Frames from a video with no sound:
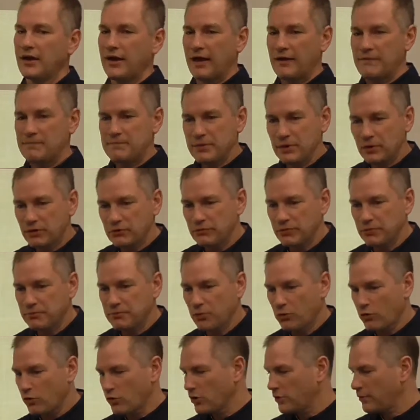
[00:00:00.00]
I built
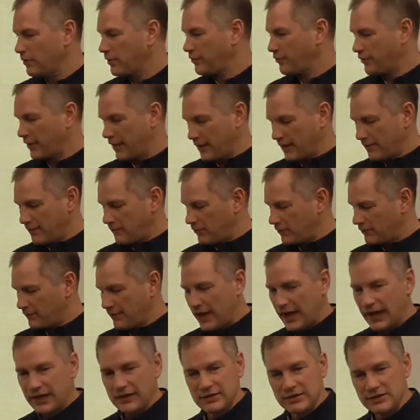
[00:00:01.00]
rapport with them. We've
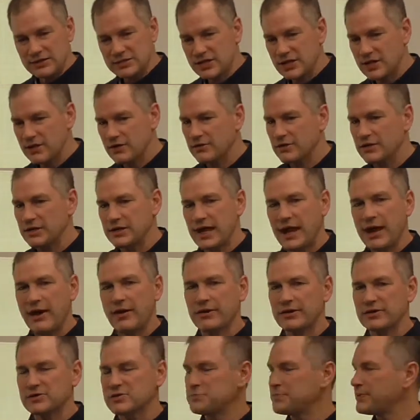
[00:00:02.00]
had these here and
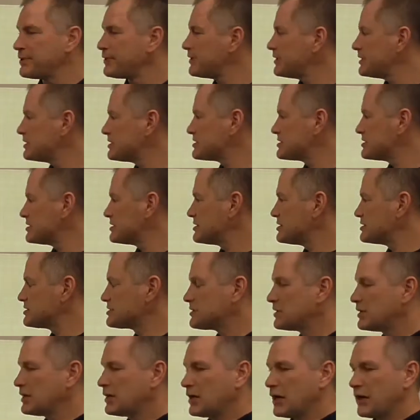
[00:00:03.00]
now
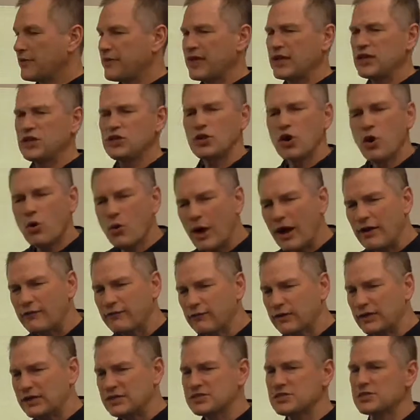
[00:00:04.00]
experiences. They know
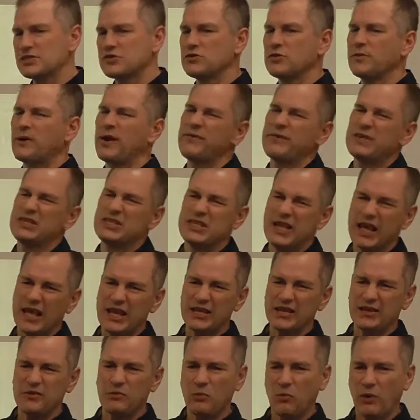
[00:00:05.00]
I've listened to them. I've
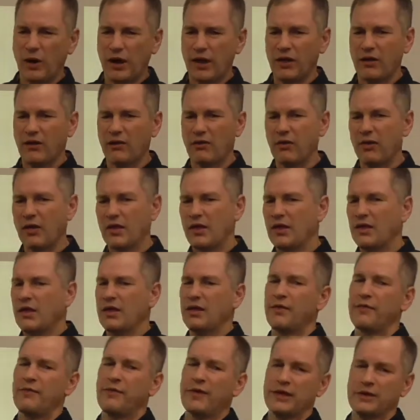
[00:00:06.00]
attended well.
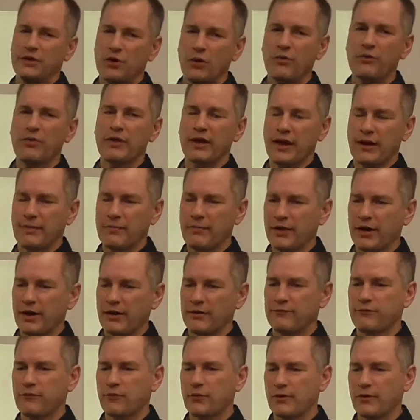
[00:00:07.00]
They know that I'm there
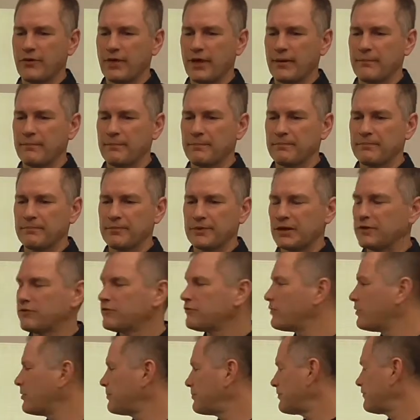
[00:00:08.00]
for them. And
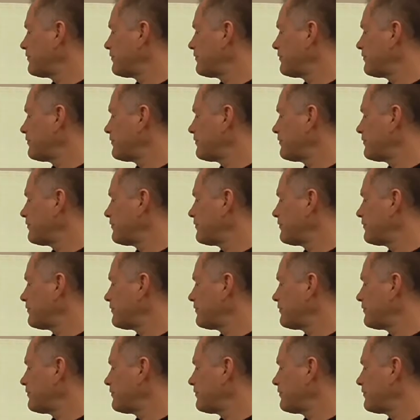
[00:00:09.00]
so it